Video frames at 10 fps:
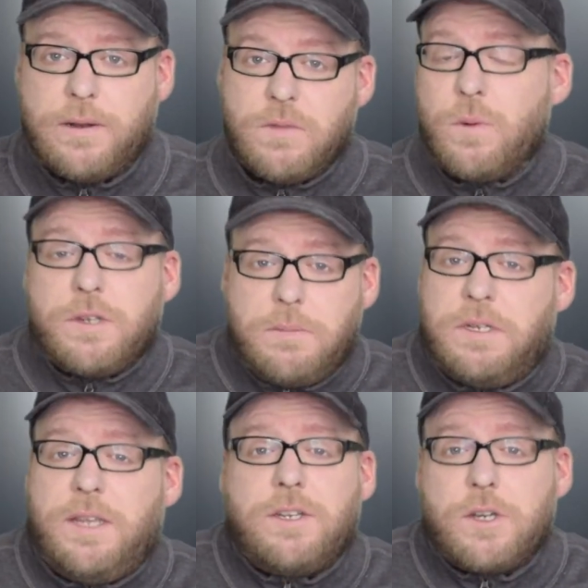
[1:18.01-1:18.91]
There were some
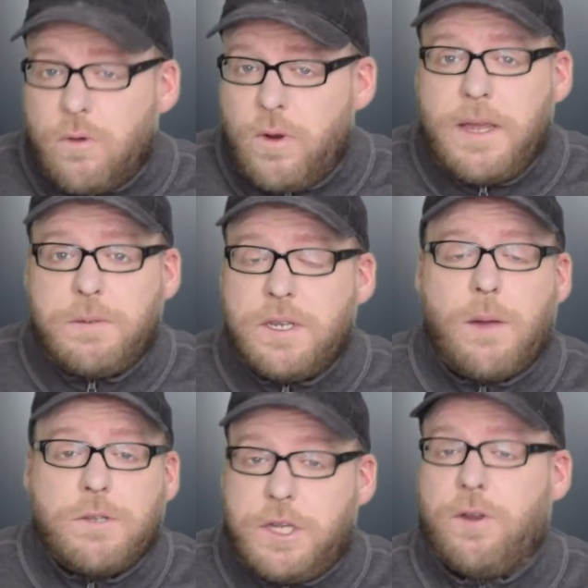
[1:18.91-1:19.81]
decent creeps, and I
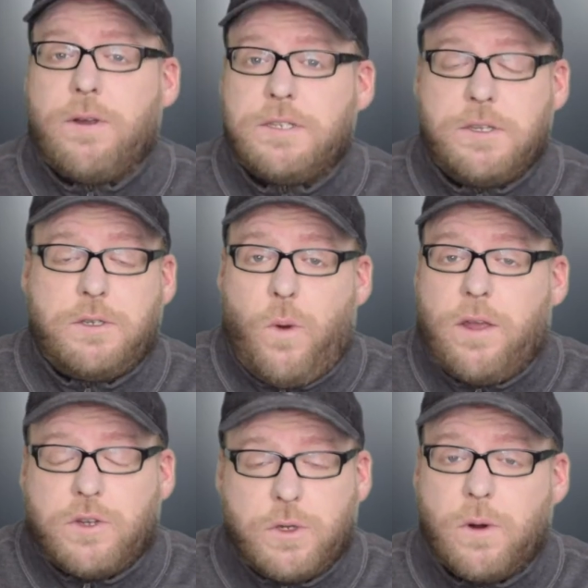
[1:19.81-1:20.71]
was curious as to where
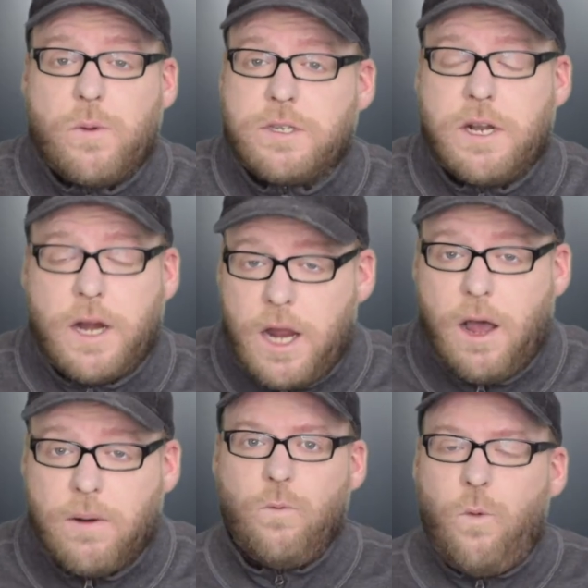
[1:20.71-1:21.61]
the story was going to
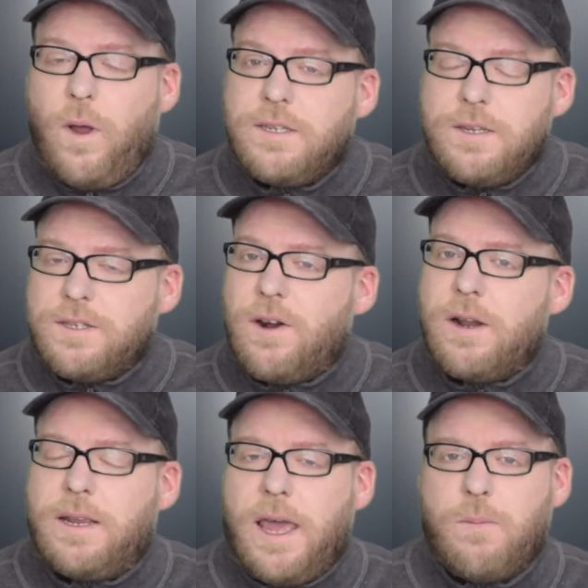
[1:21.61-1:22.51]
go. Once it
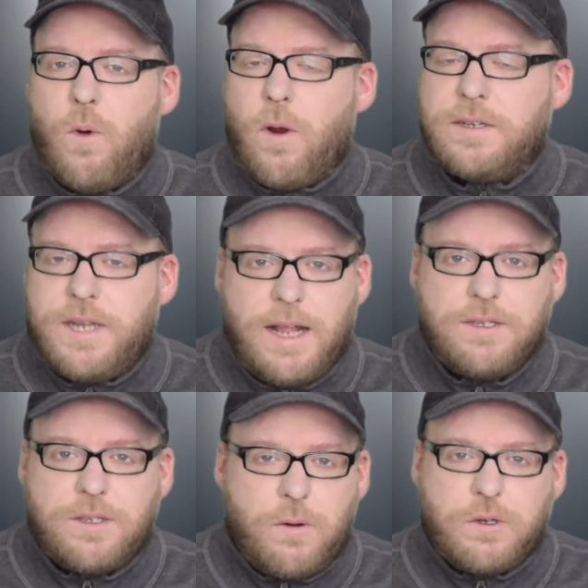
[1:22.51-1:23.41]
started getting more
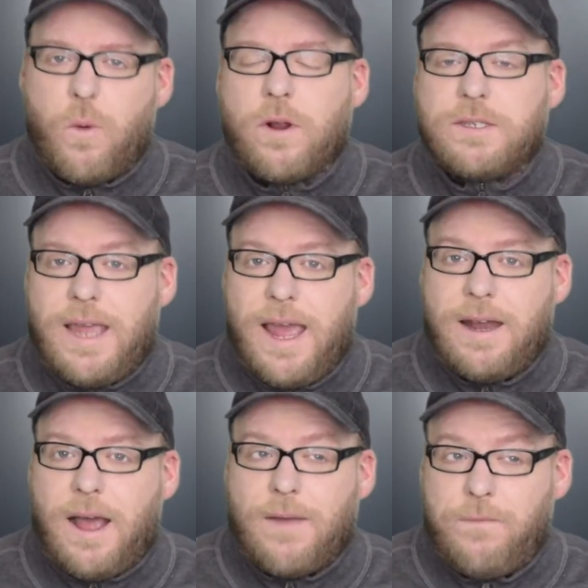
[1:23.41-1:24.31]
intense, though, towards the
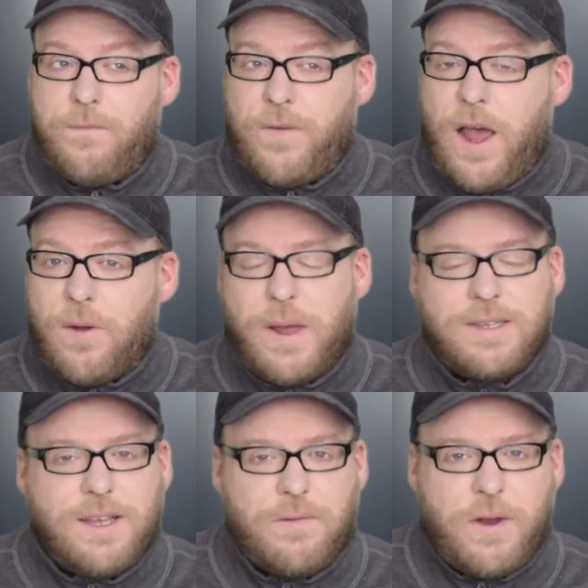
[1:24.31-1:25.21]
end, I found
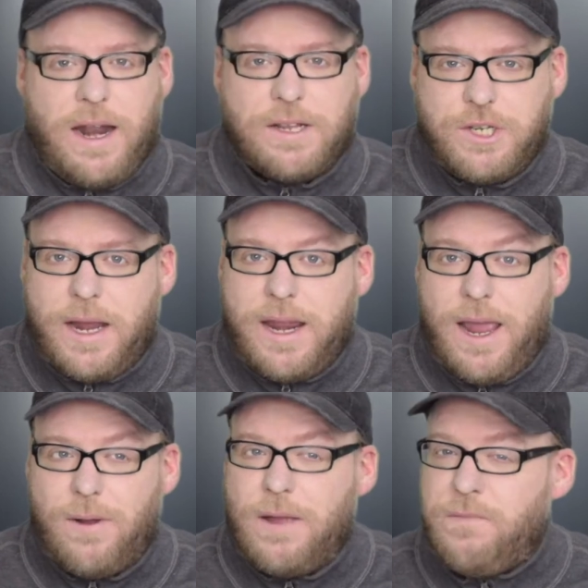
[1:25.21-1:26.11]
myself kind of checking
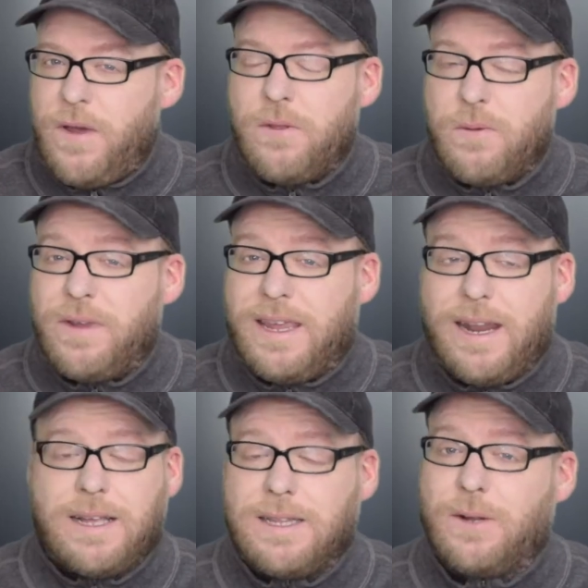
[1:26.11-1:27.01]
out, and I found the movie
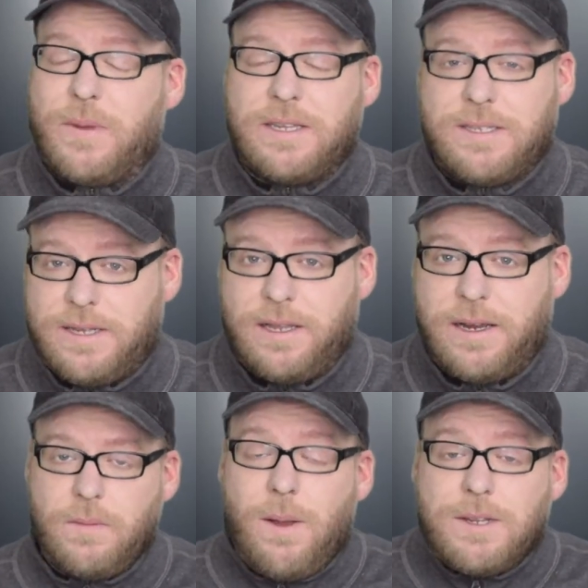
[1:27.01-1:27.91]
getting a little bit silly.
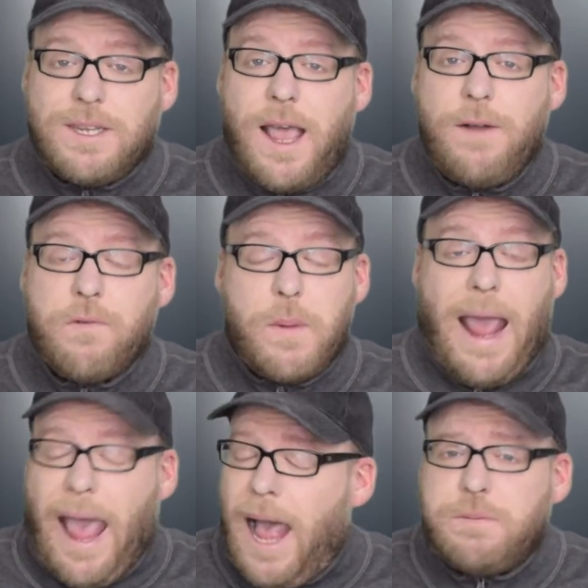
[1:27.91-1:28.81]
Now, aside from
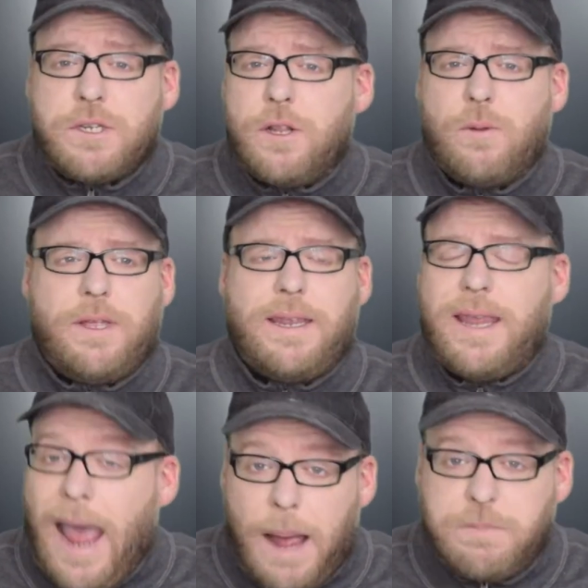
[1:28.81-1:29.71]
an absolutely
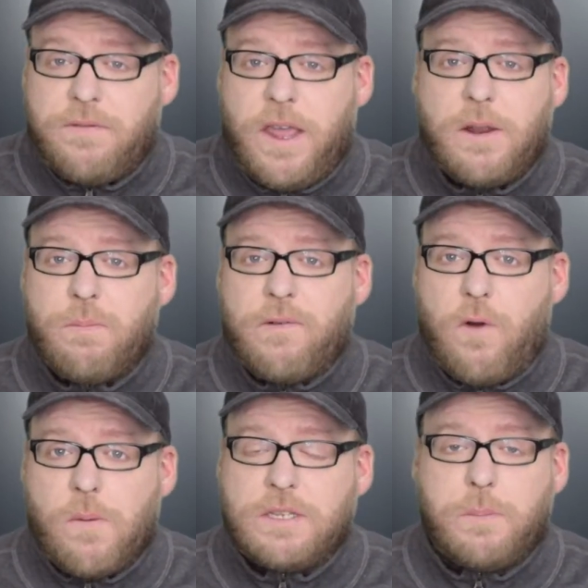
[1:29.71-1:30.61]
captivating
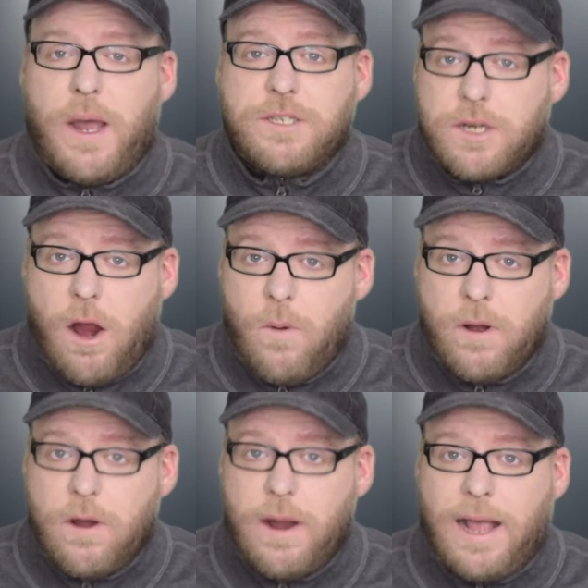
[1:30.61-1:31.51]
performance by
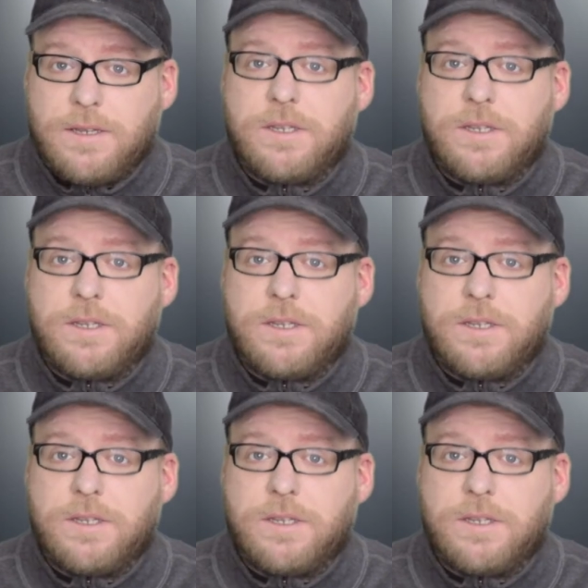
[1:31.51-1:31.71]
Scarrwener as